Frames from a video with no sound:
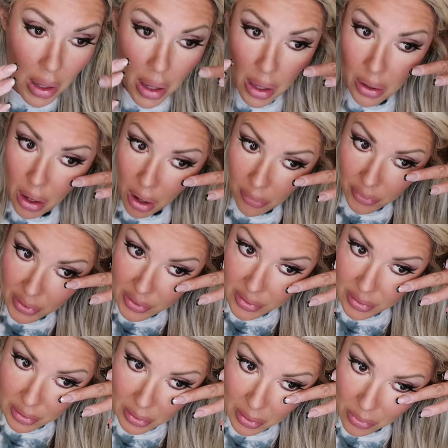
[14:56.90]
And
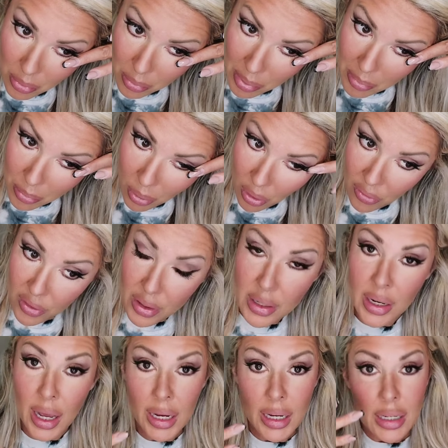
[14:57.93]
obviously this would be more of a
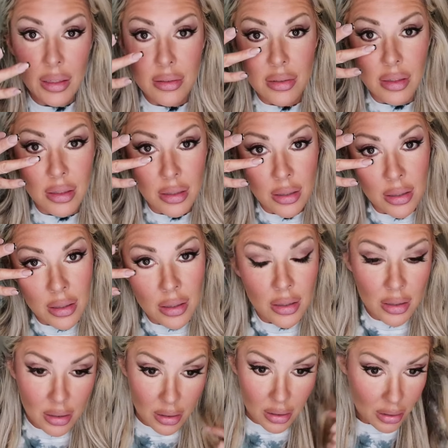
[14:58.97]
night
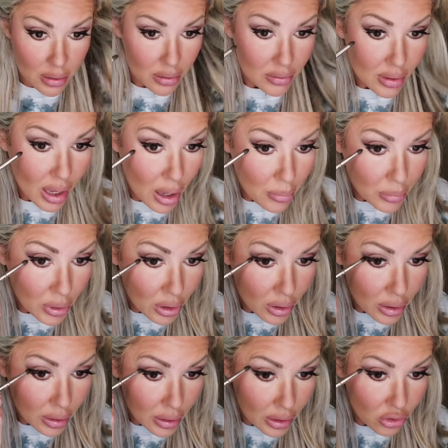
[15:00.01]
time
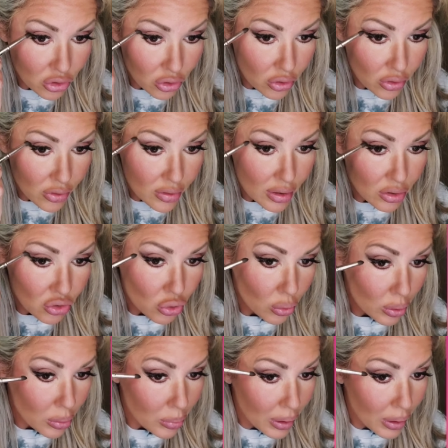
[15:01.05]
look unless you just enjoy